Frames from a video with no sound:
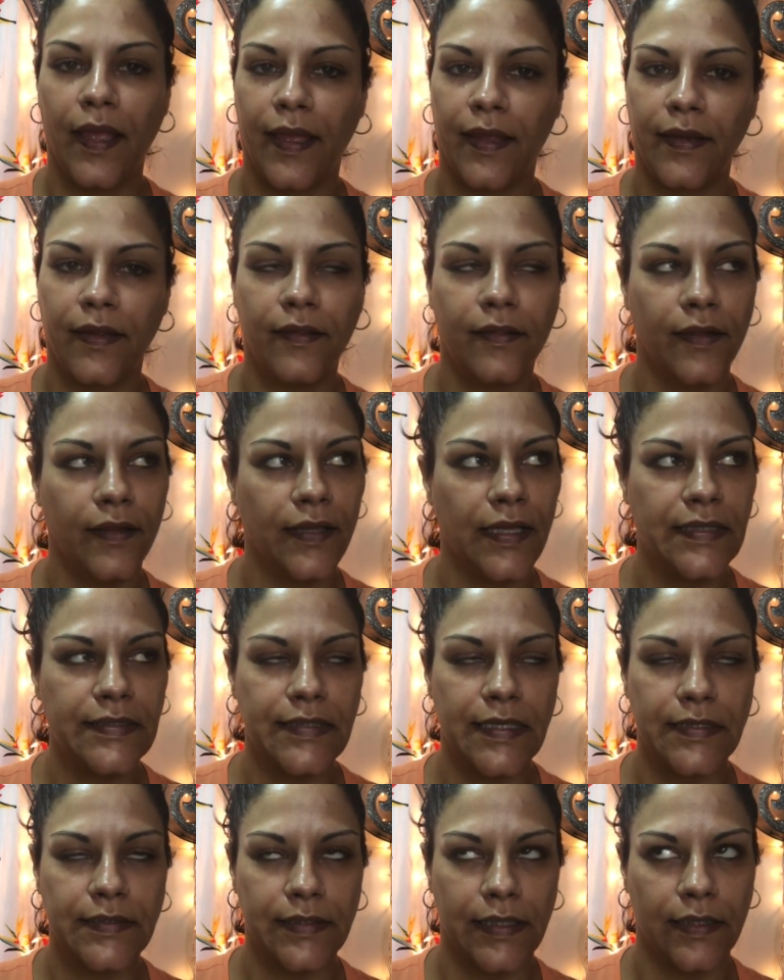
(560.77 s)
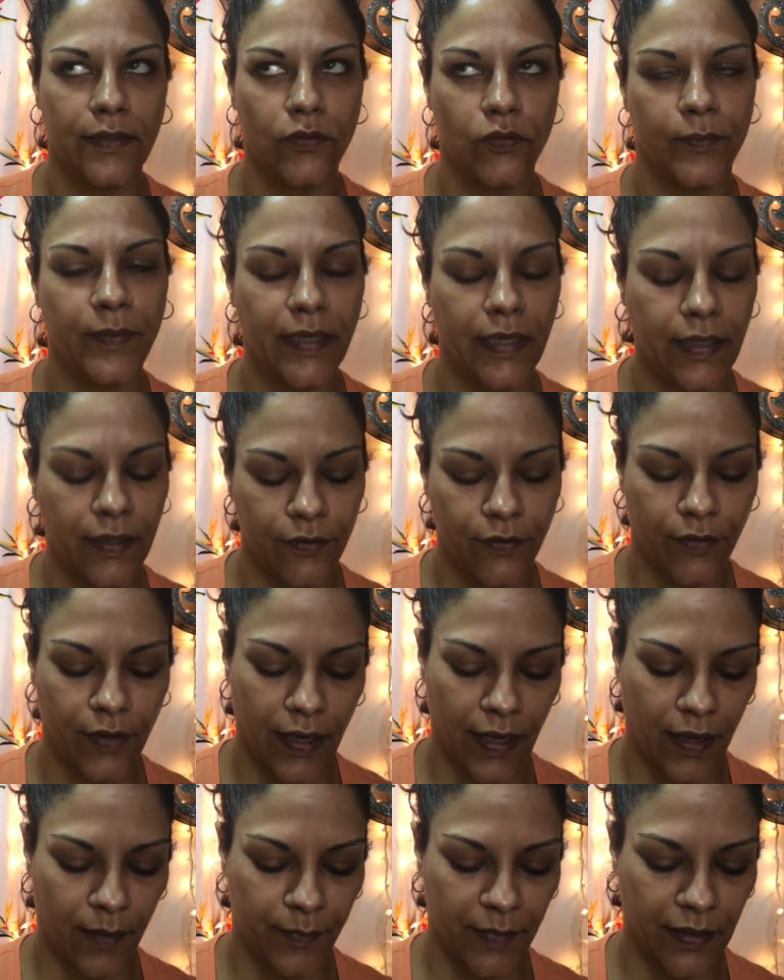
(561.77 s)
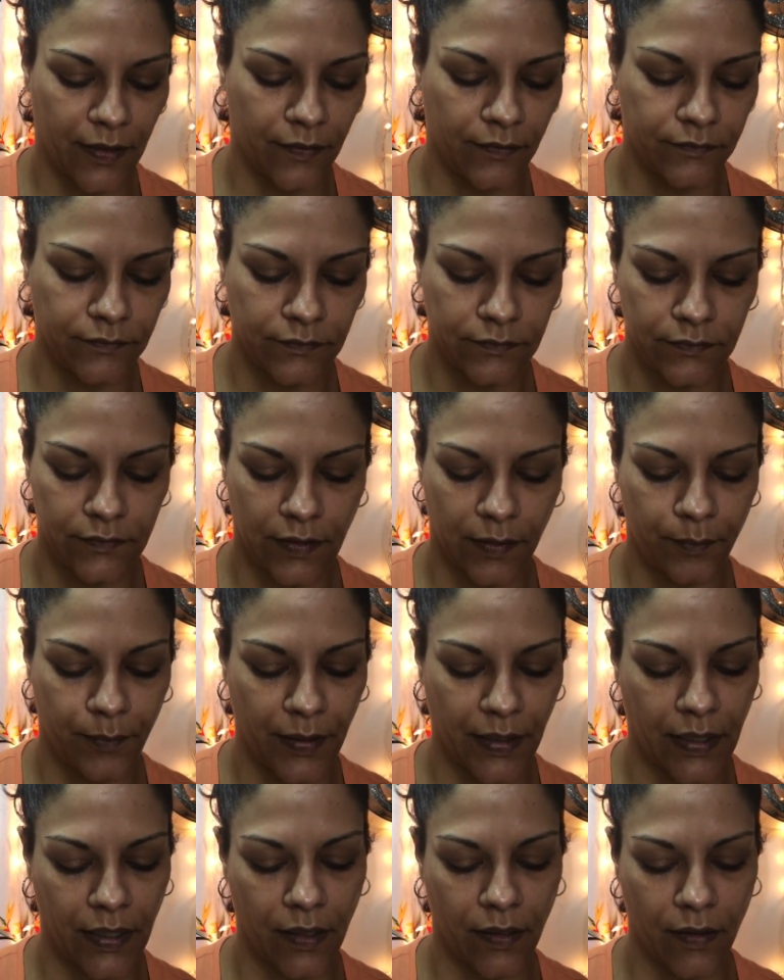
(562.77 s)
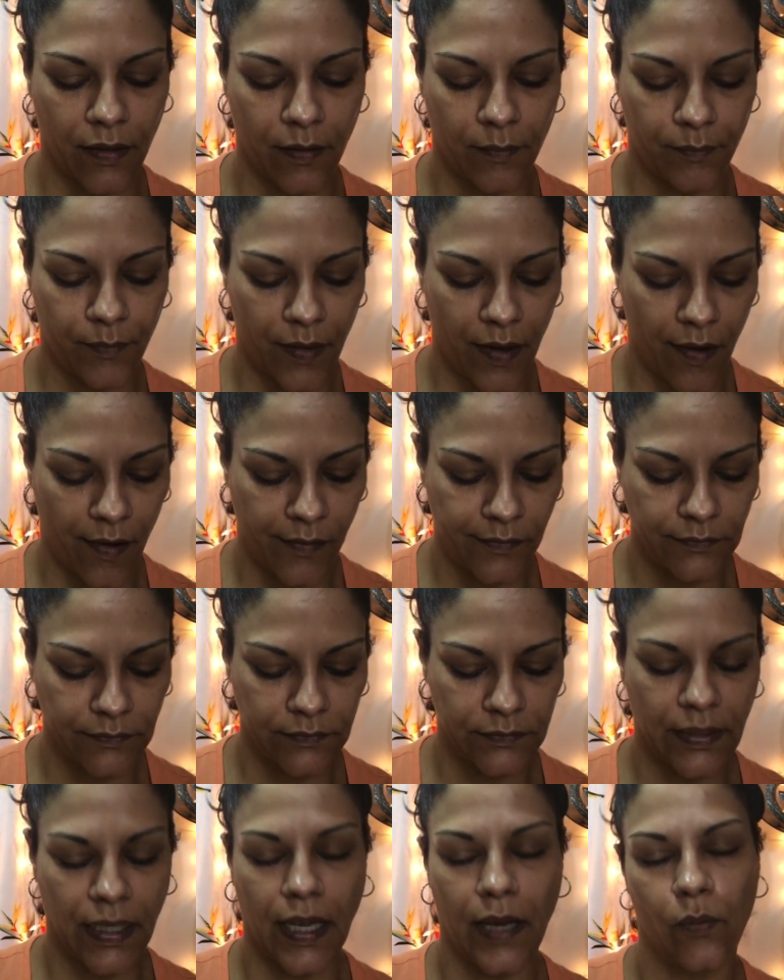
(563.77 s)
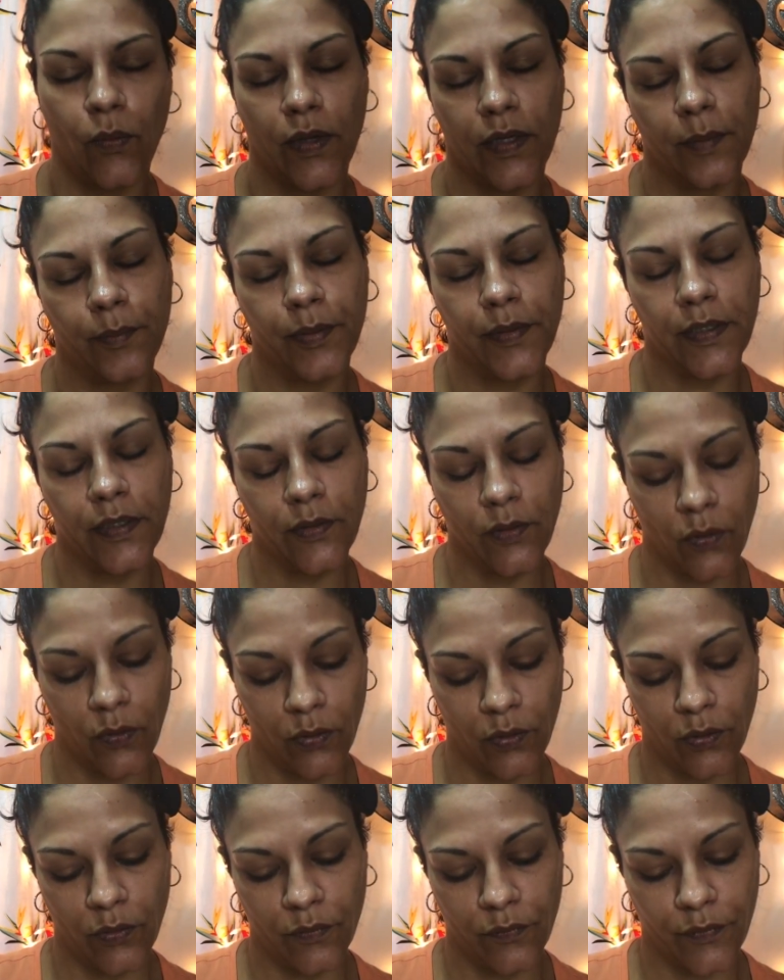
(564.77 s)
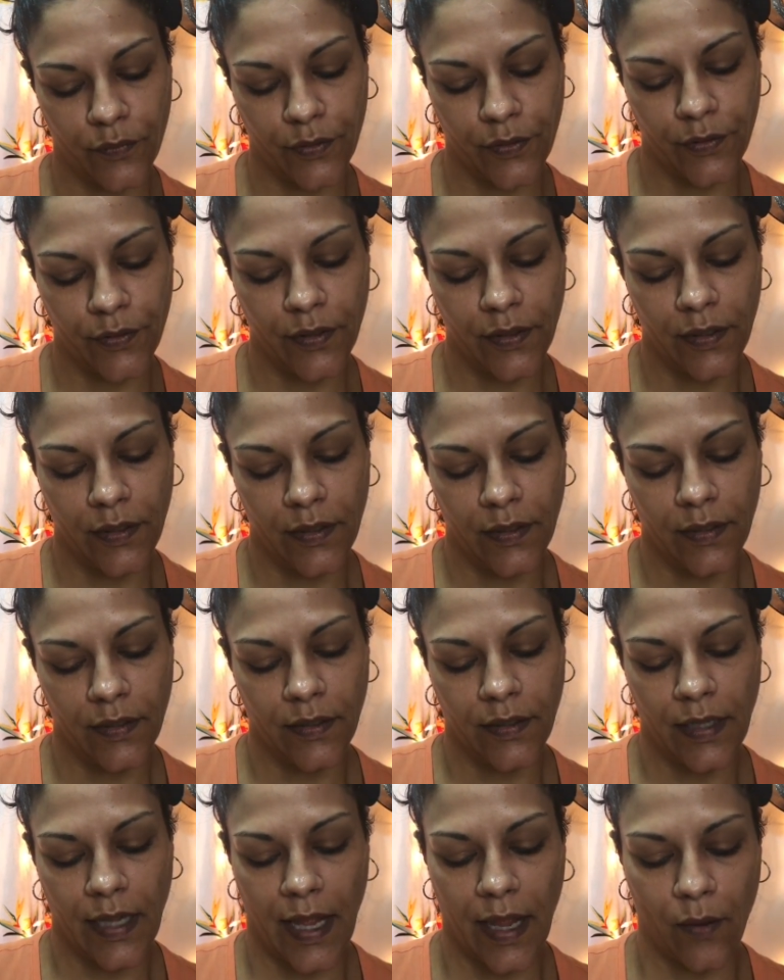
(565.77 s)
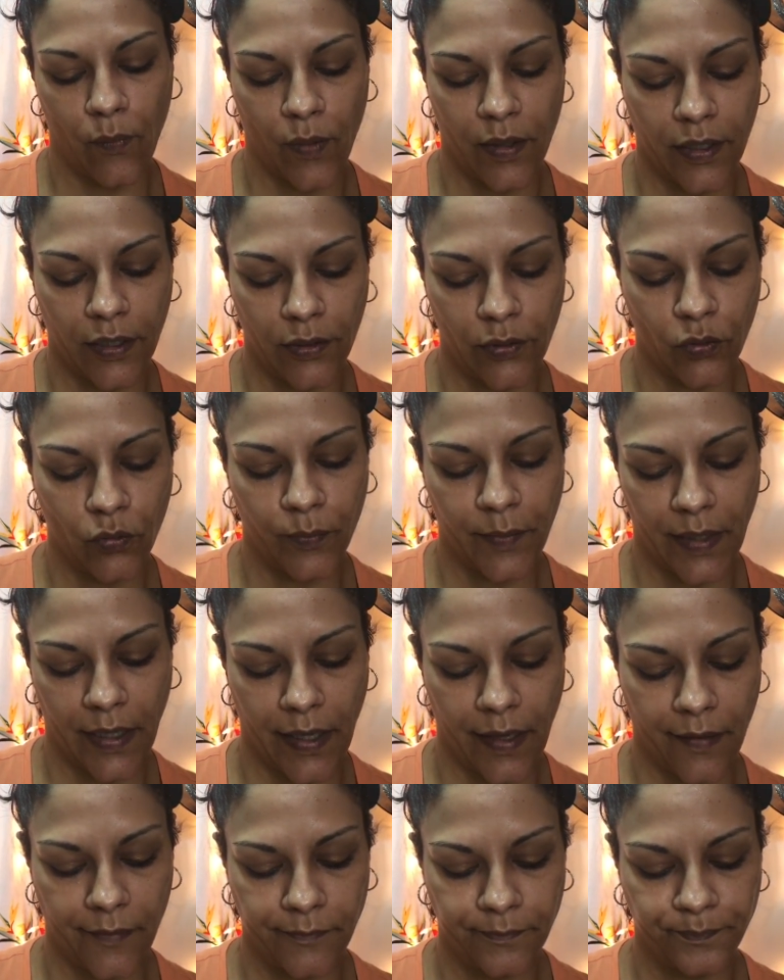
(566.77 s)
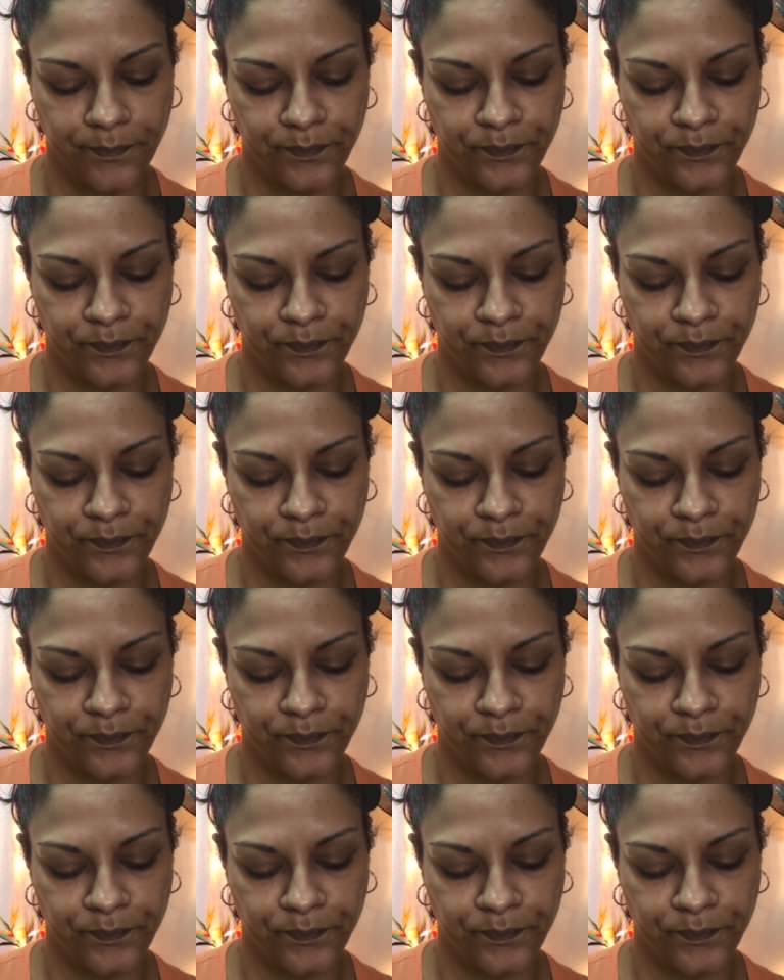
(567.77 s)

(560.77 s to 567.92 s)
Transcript: Anything that says illuminator, I'm in. I'm picking up. I want to put it all over. I want to illuminate.